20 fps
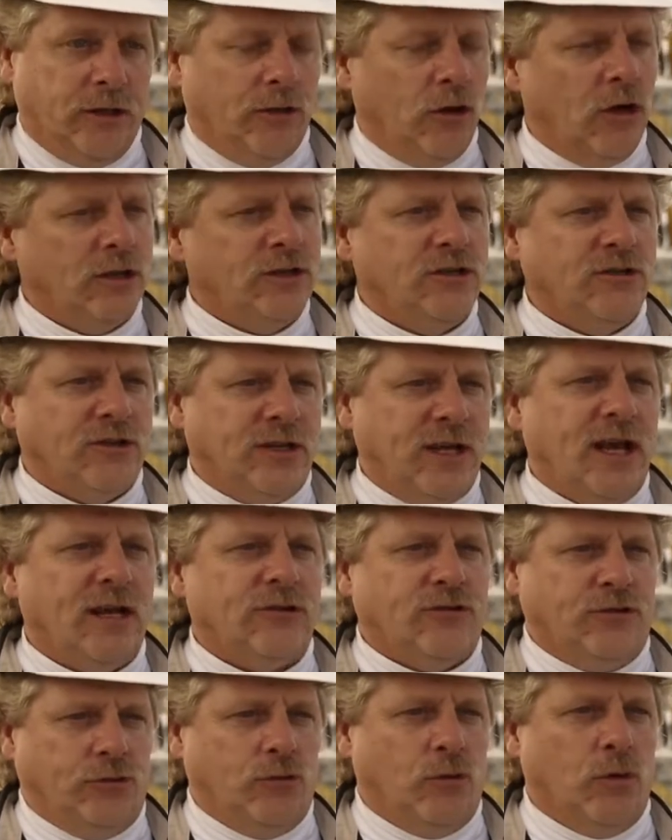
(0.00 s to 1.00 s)
not just
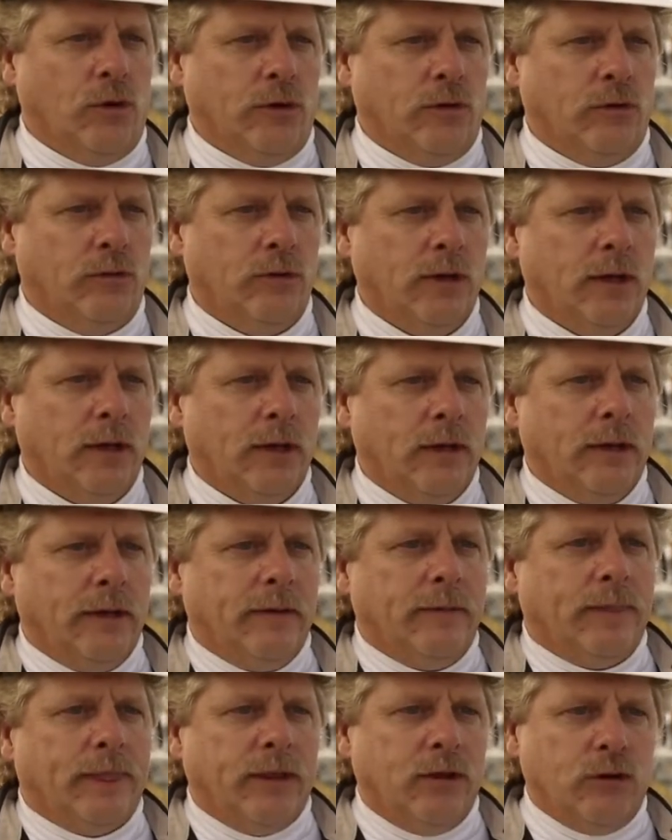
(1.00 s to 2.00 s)
gas and oil,
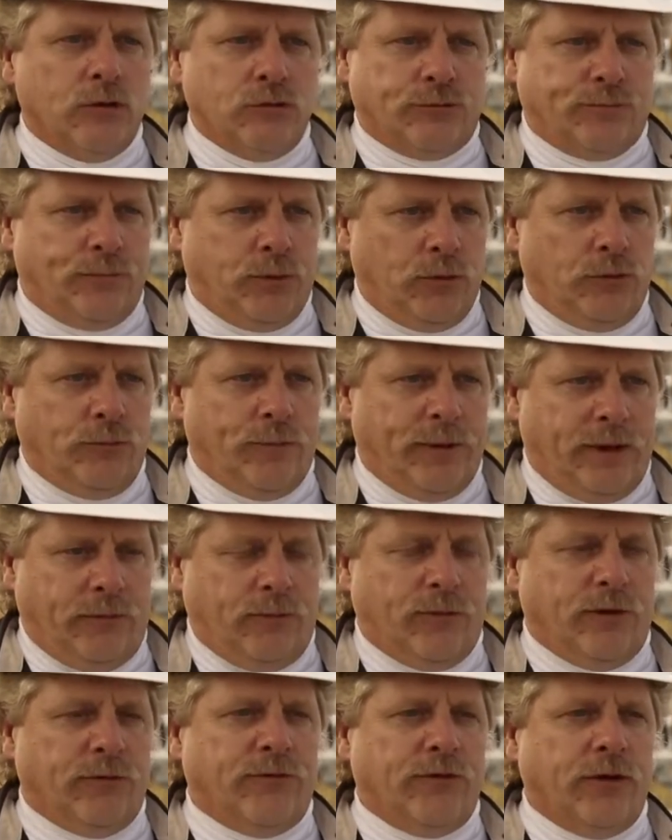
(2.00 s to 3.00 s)
use
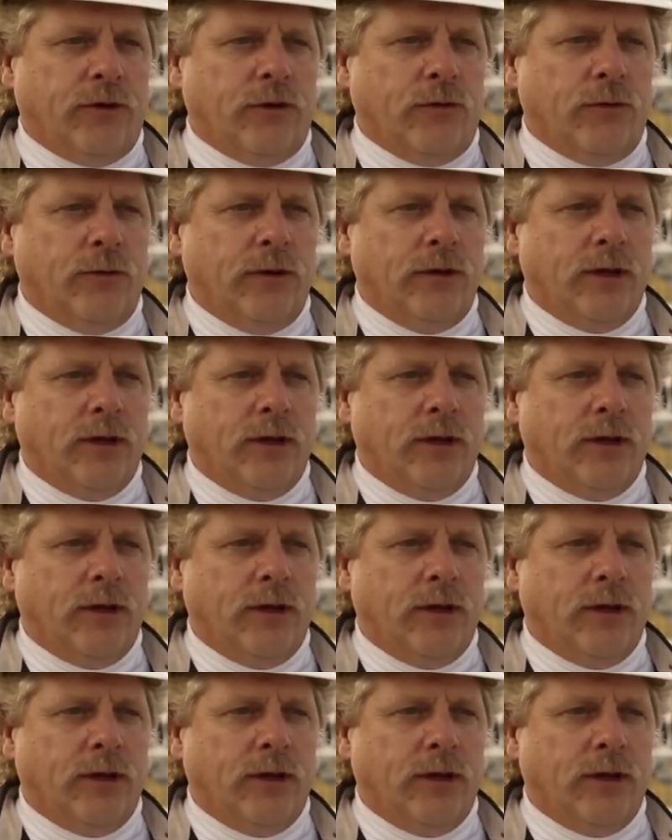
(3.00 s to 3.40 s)
Bluebeam Review.